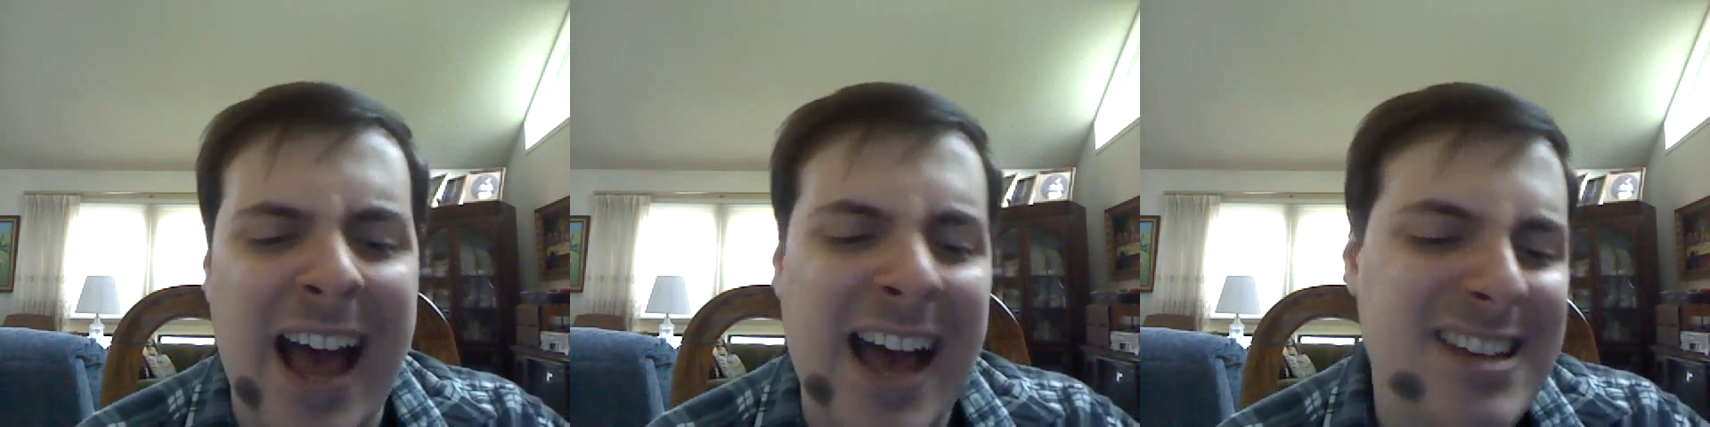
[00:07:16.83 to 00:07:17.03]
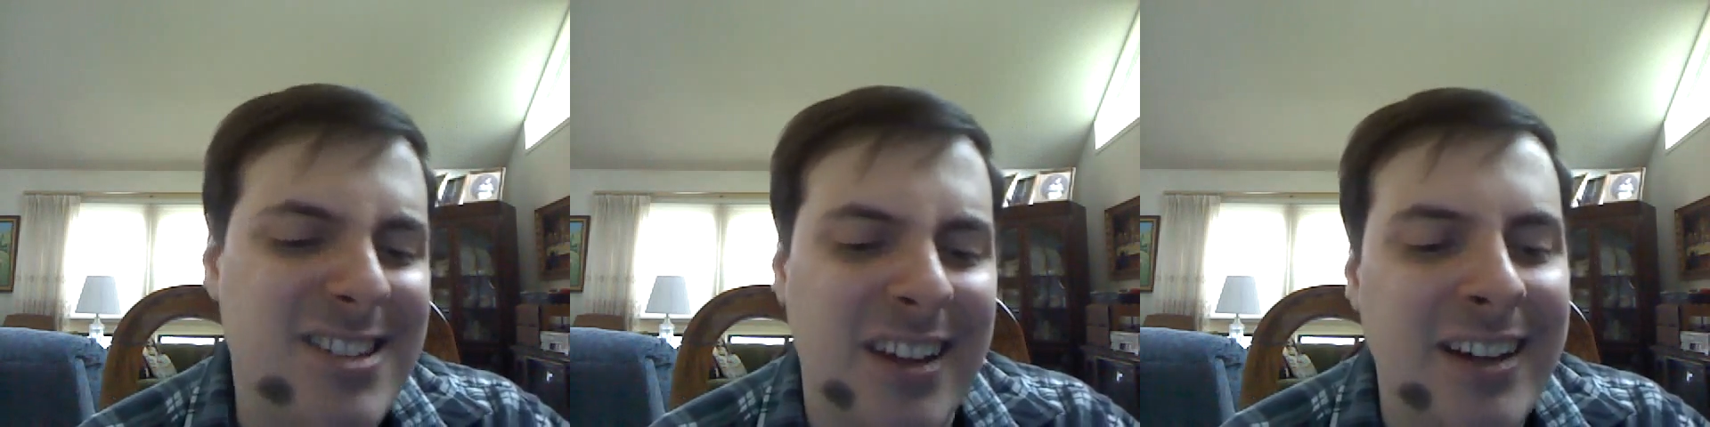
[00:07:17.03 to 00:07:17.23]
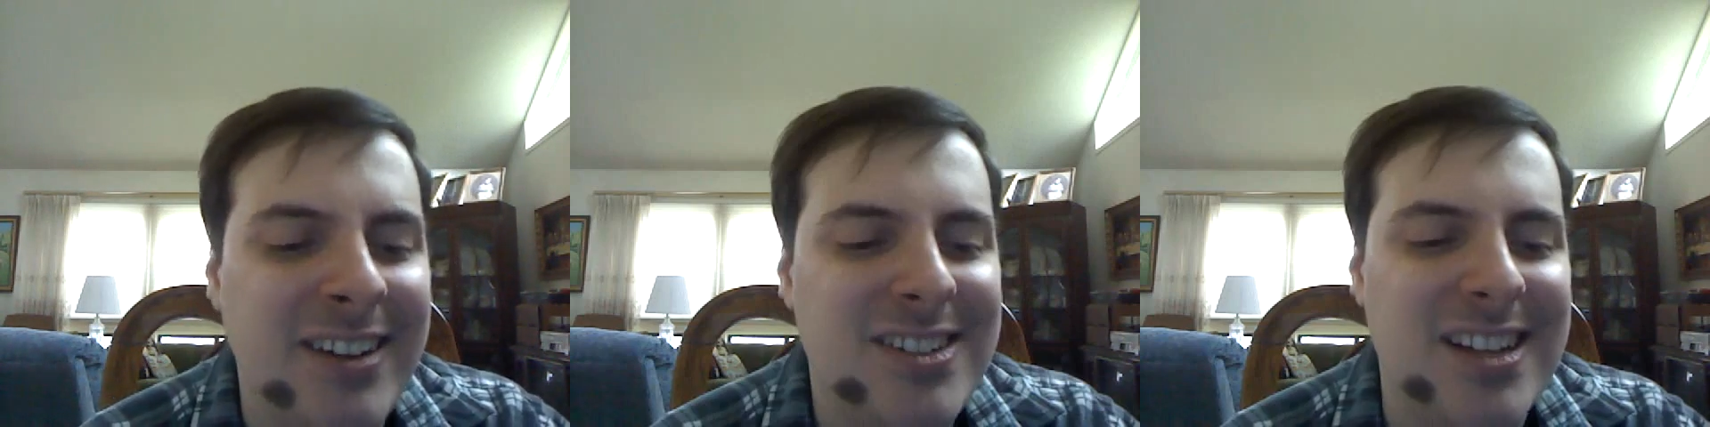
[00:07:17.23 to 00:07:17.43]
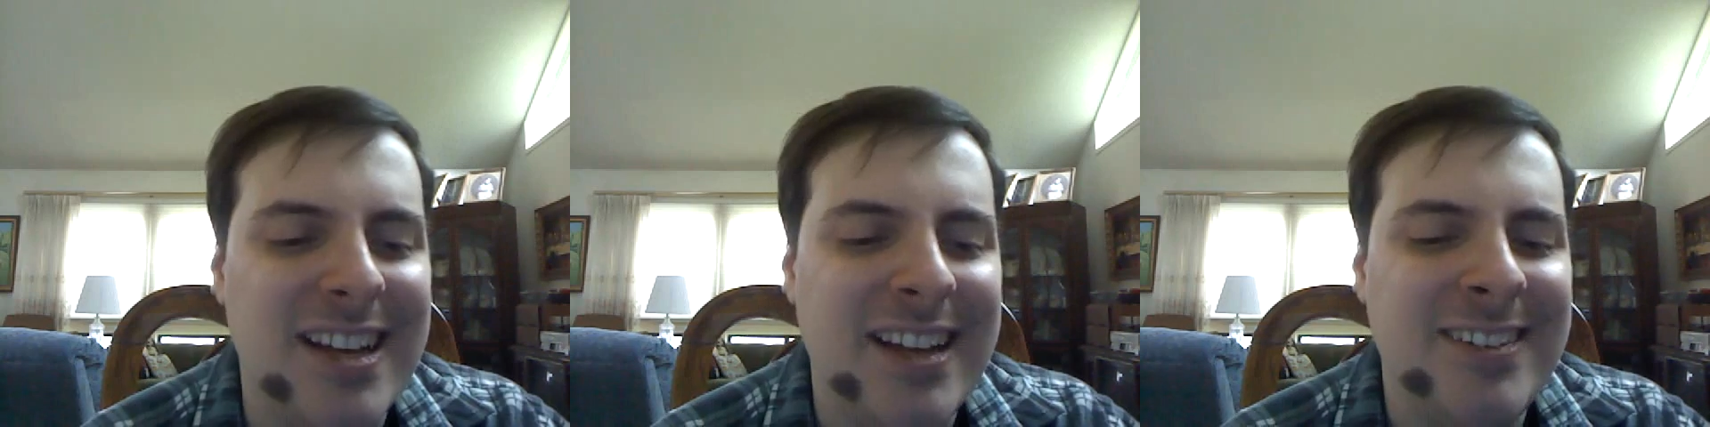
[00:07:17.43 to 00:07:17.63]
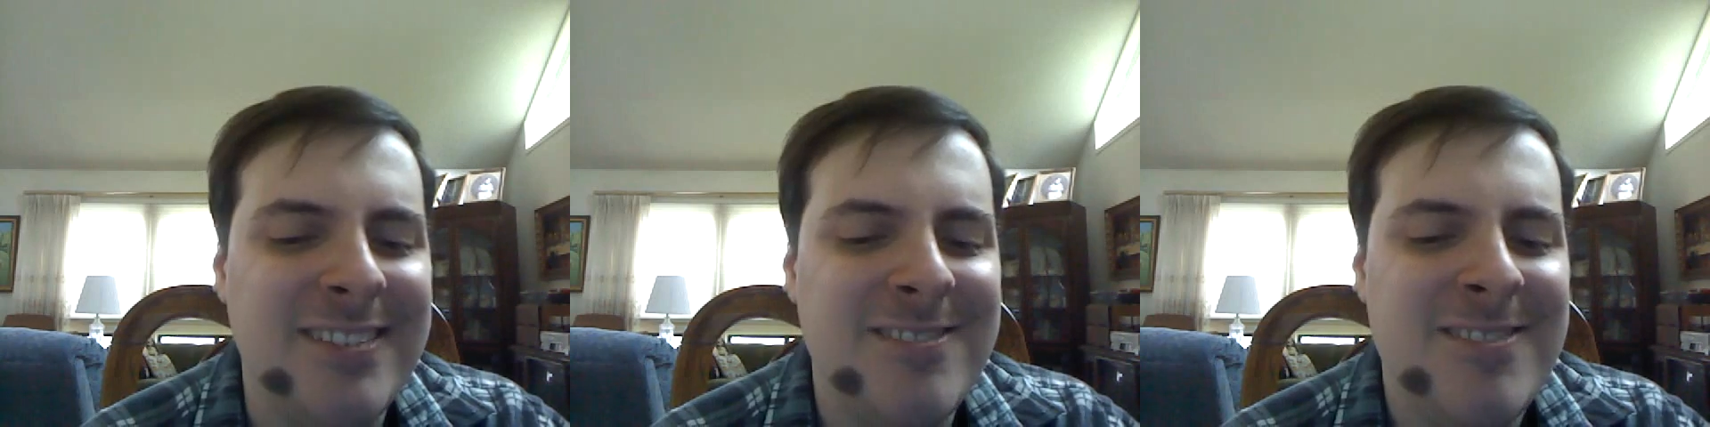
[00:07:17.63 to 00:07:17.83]
I still, you know, it's
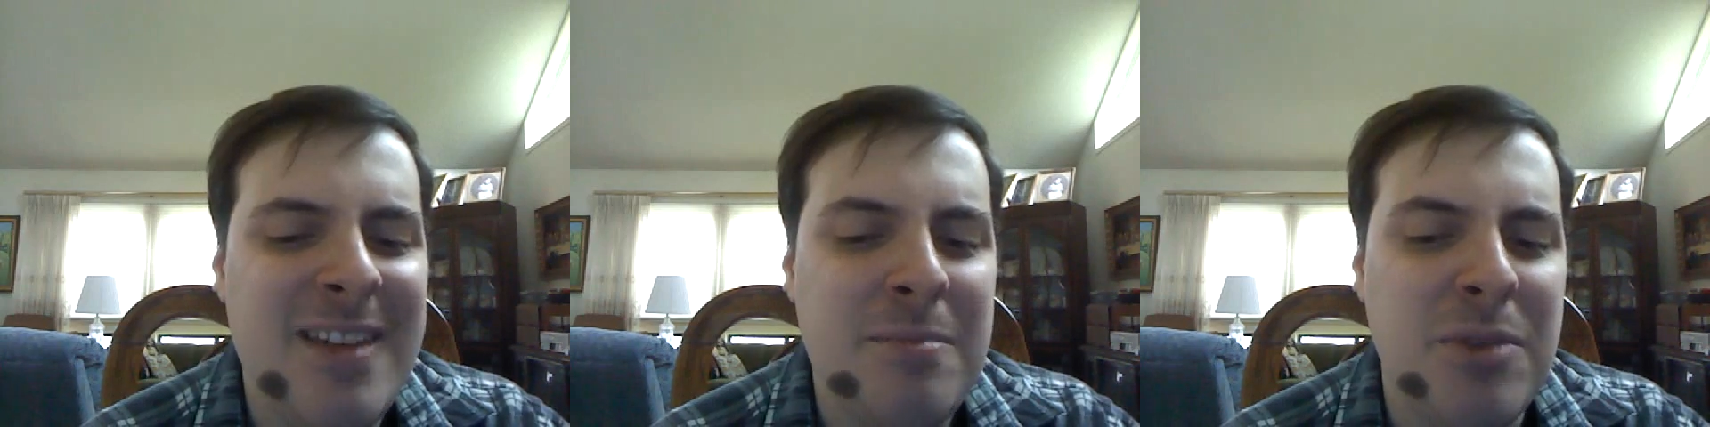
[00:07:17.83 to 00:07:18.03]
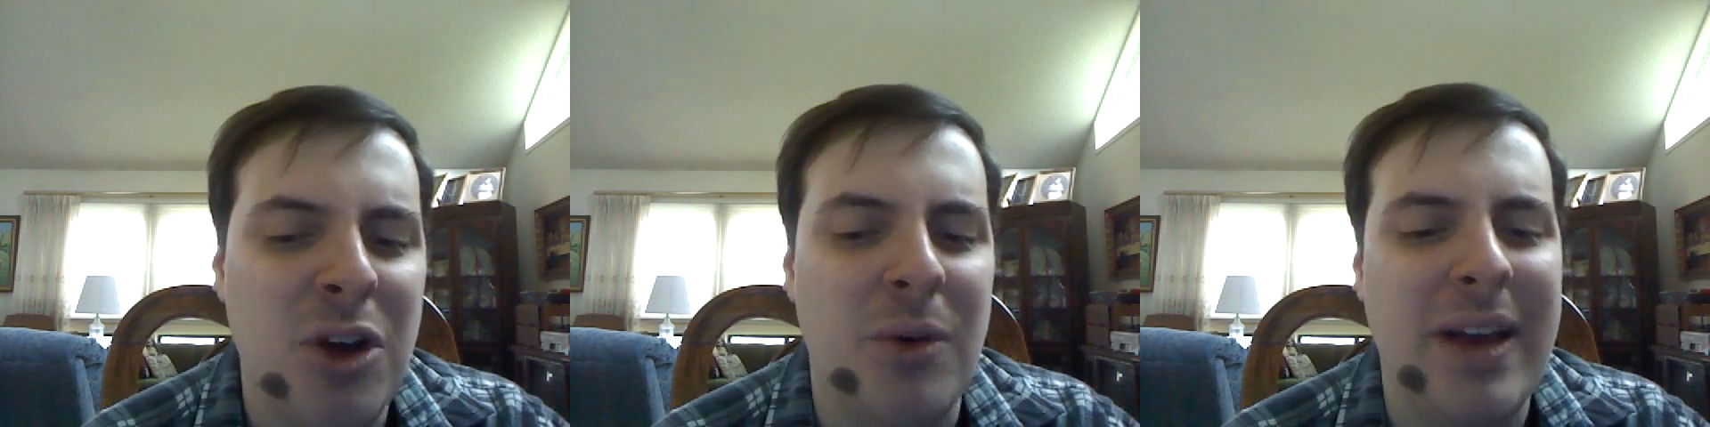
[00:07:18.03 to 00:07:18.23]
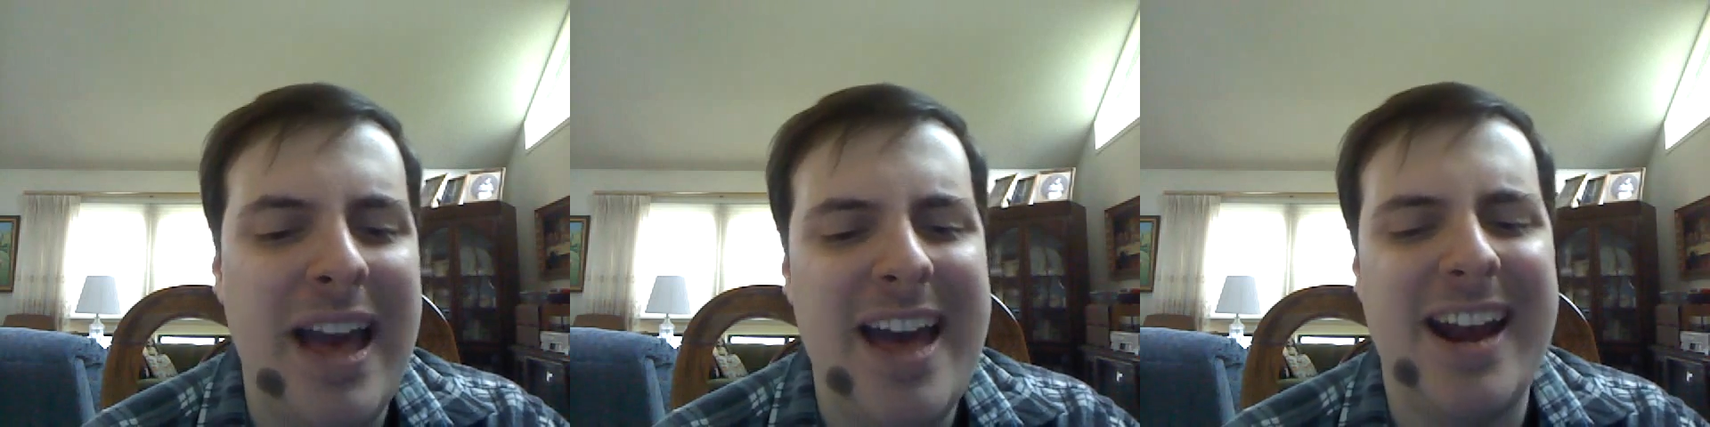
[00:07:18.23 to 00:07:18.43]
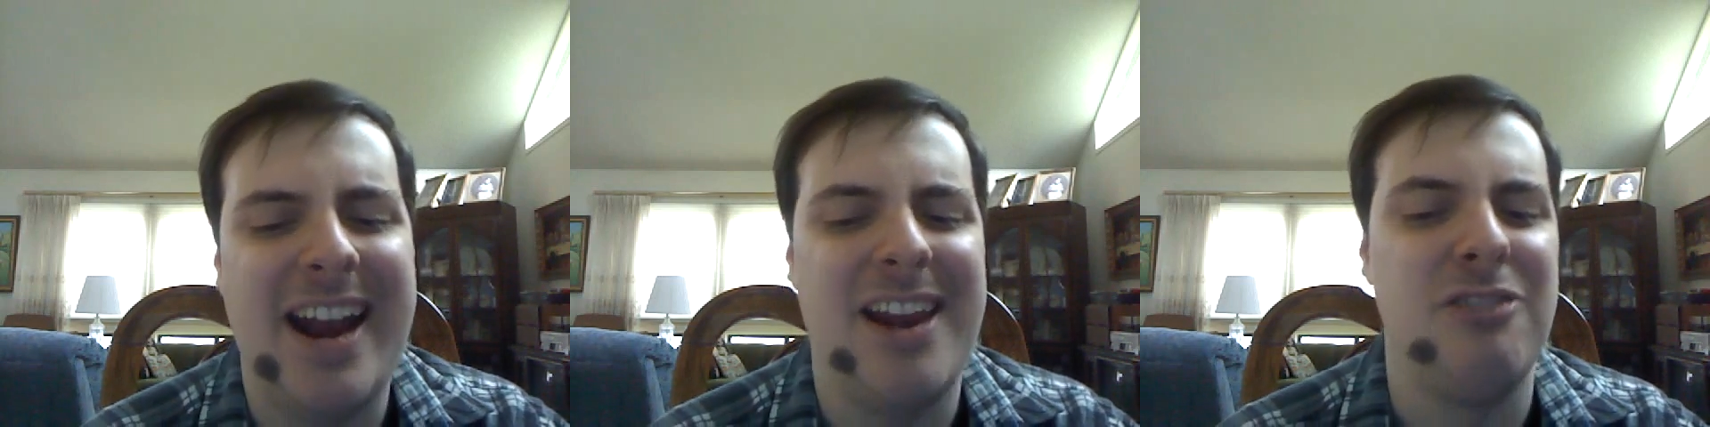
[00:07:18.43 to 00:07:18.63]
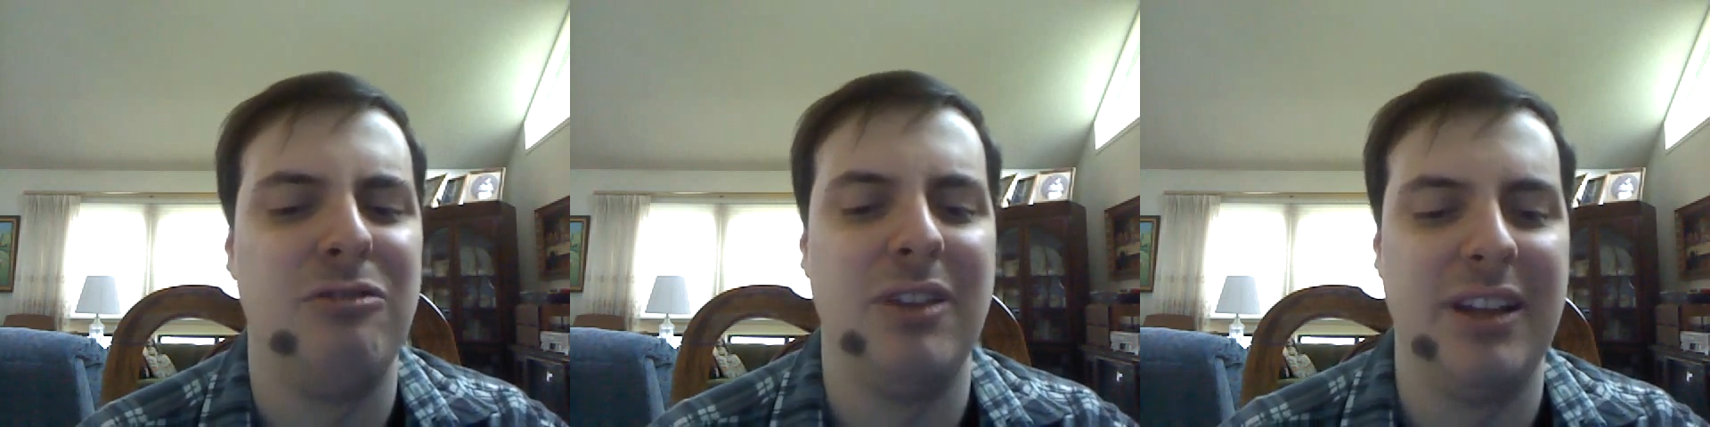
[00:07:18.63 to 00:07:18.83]
like them going at it,
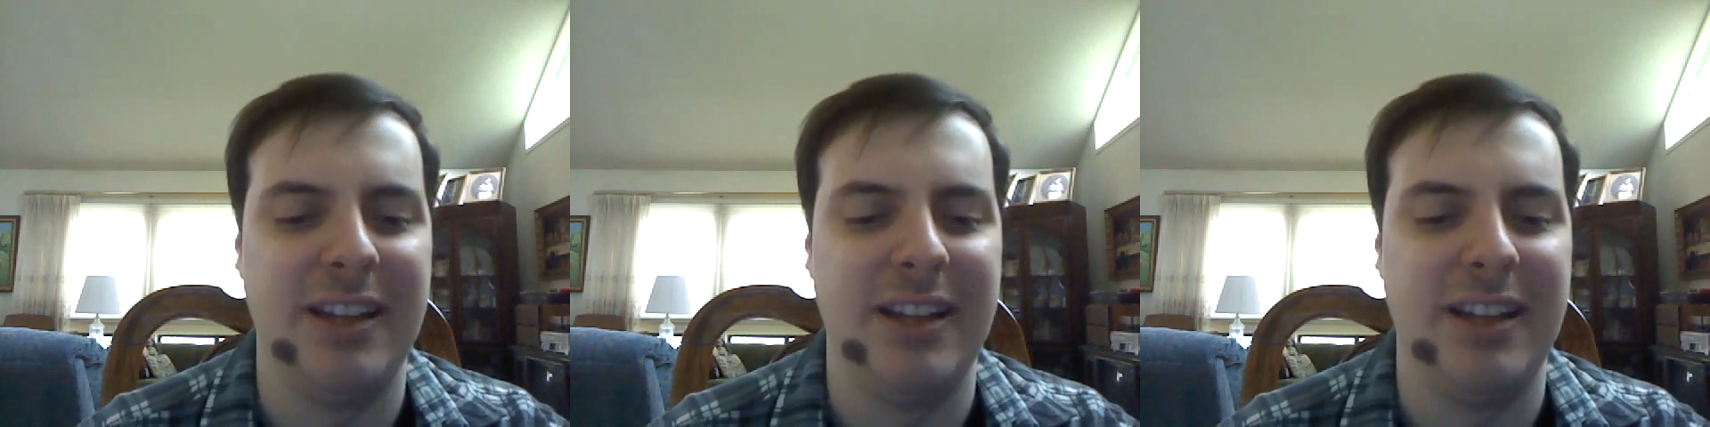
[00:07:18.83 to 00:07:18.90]
I'm